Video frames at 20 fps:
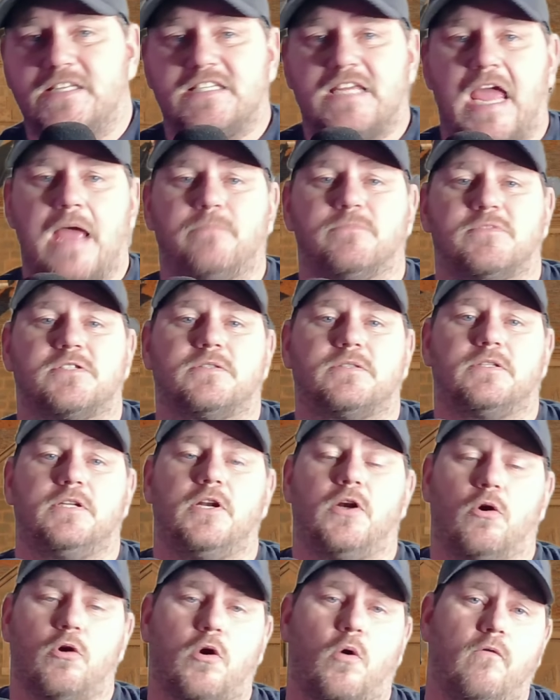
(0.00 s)
these games, you
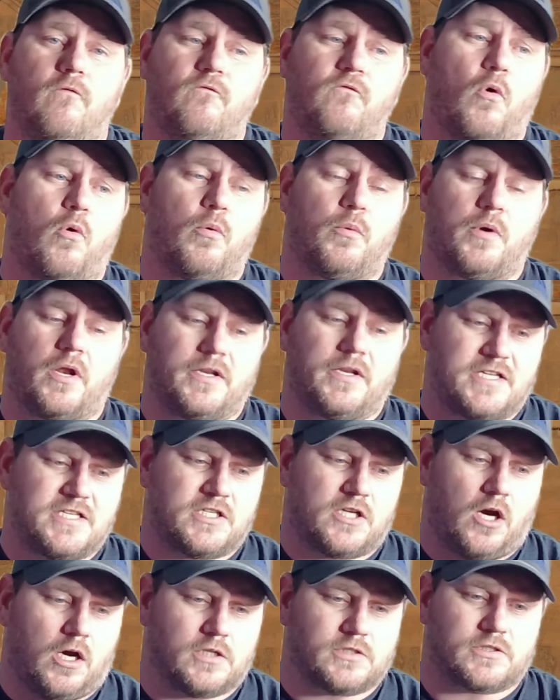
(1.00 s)
know, going forward on these
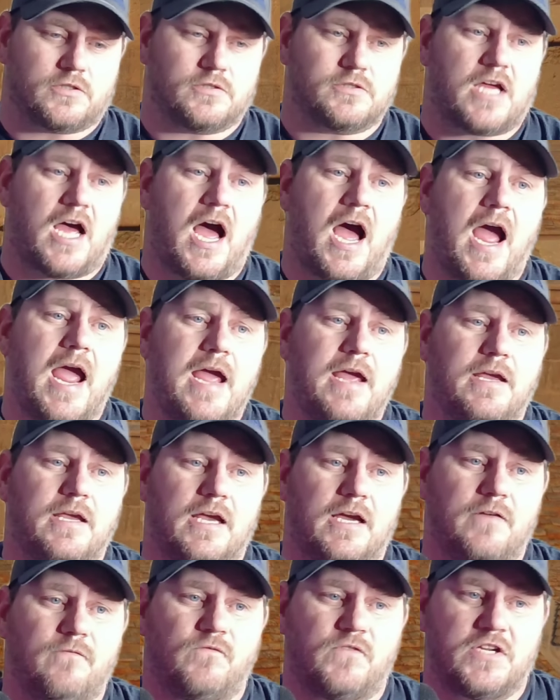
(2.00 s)
consoles, I
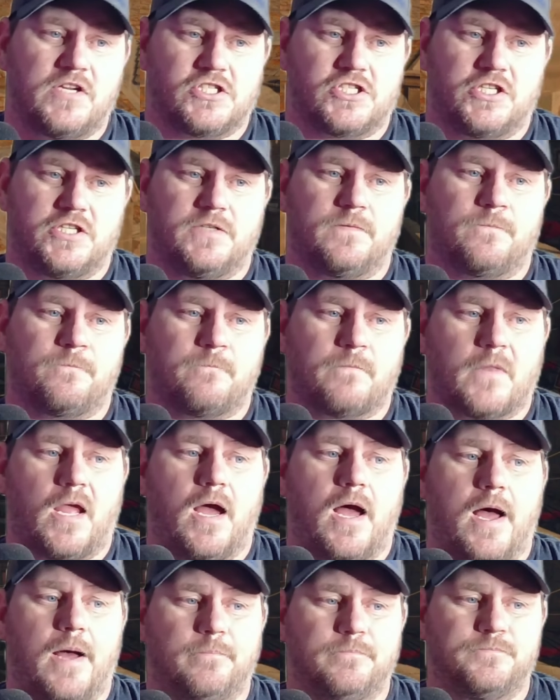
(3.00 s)
envision
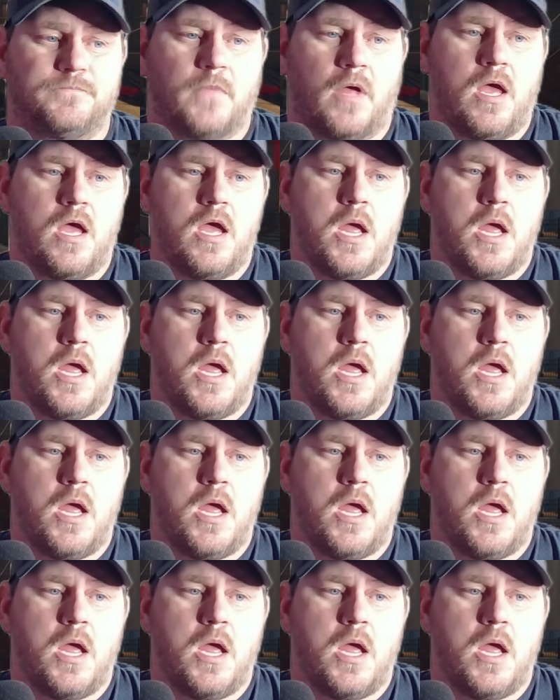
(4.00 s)
um,